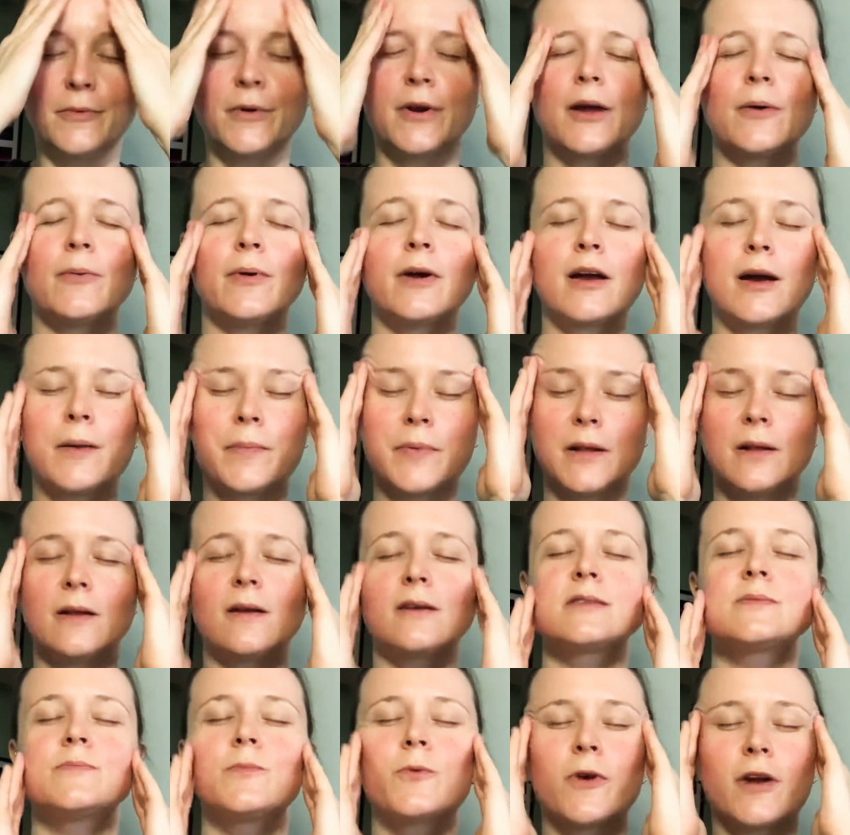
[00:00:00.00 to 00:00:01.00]
when I wake up the
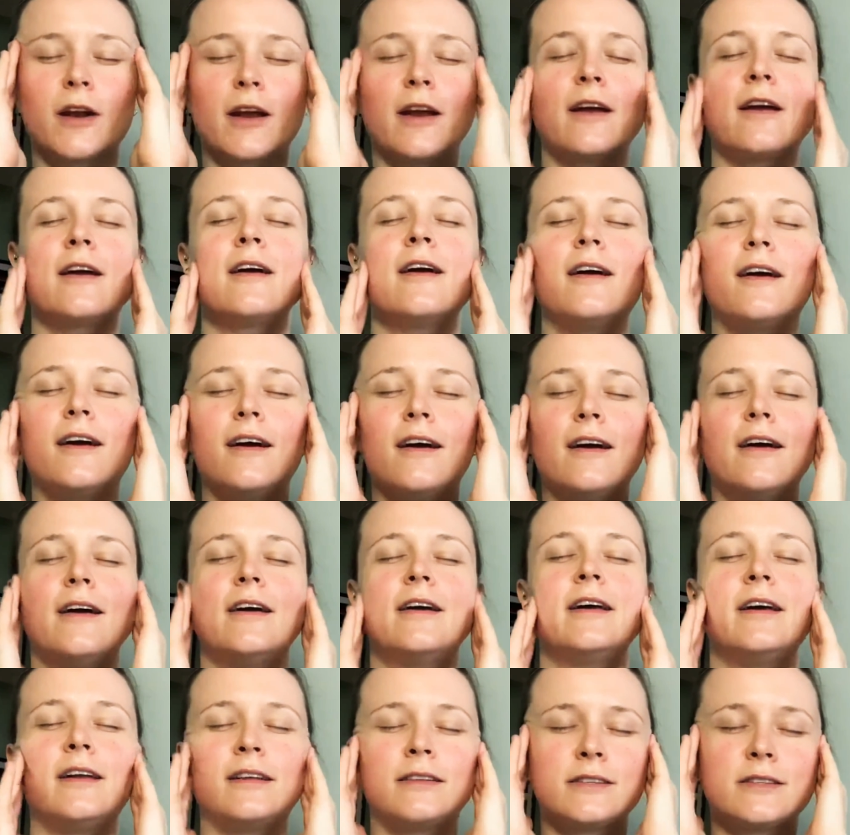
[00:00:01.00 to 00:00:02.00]
next morning.
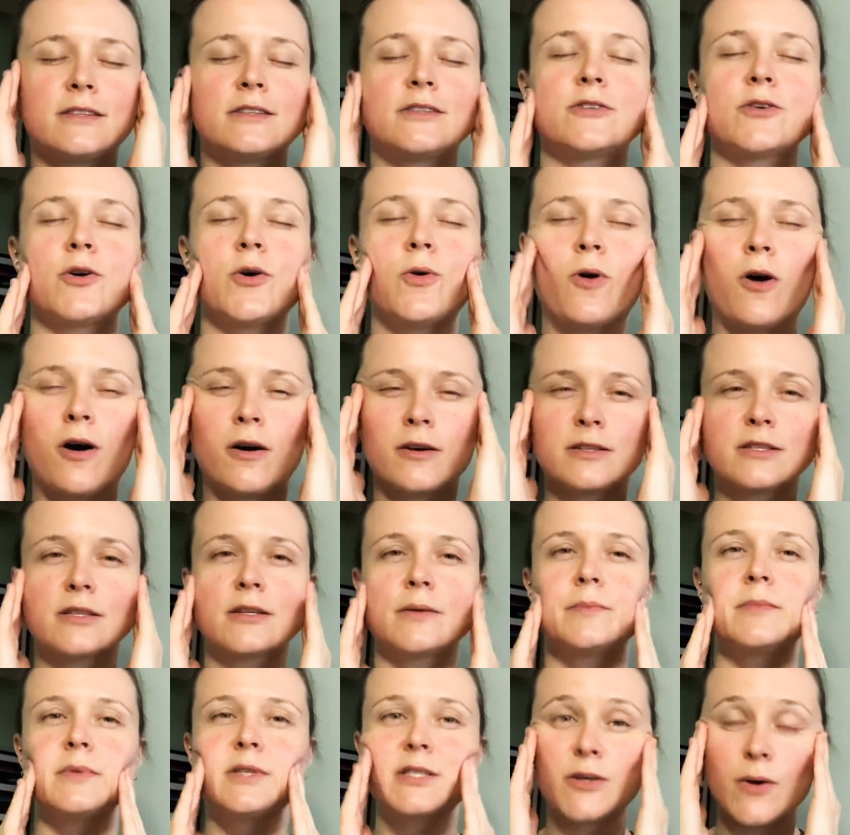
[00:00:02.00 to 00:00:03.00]
It's so
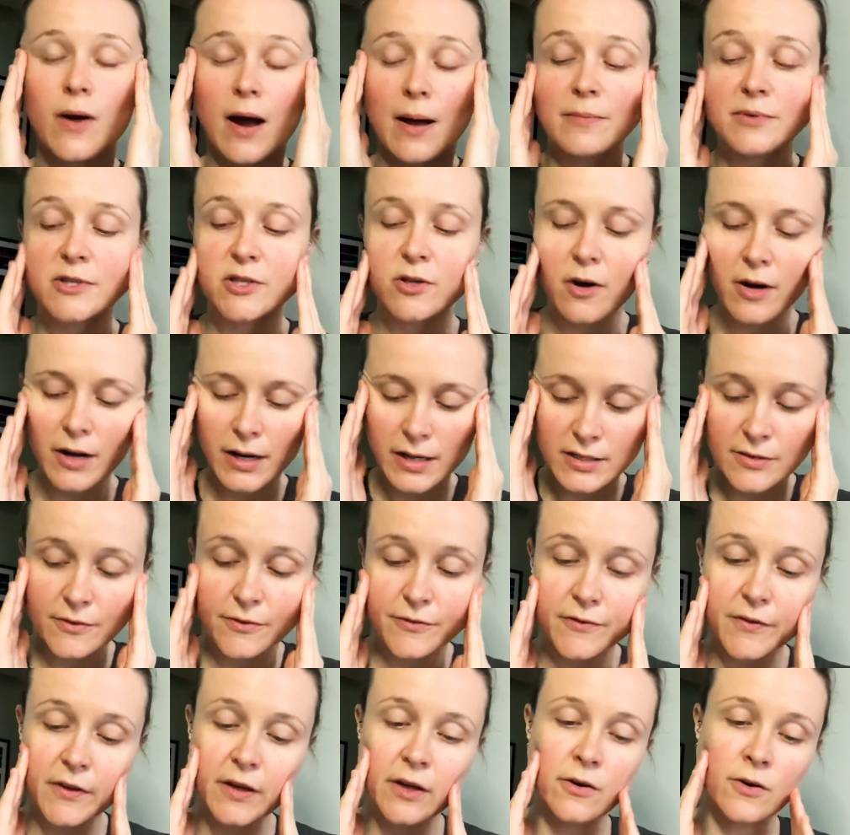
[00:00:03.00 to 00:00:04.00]
awesome. So I'm starting to
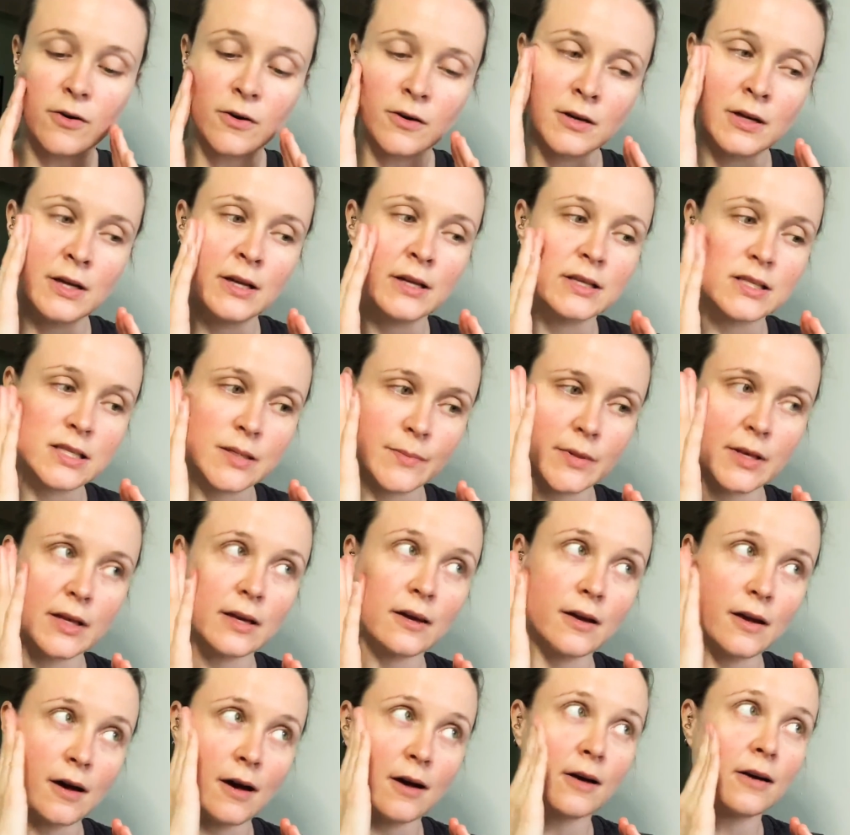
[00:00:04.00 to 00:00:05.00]
feel some of the
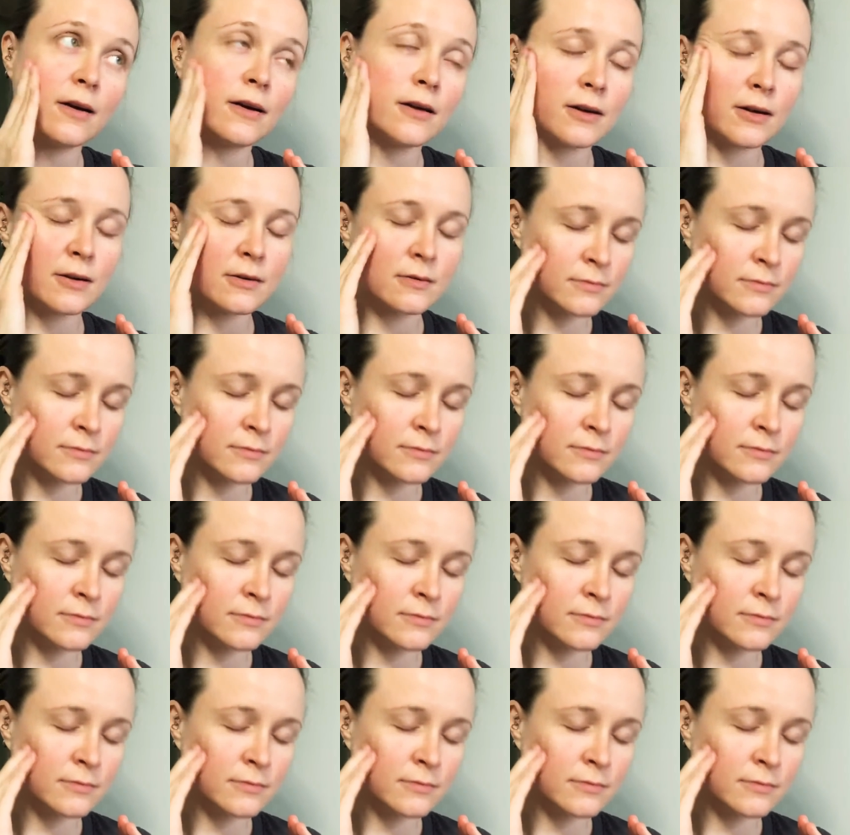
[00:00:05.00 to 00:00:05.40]
gunk.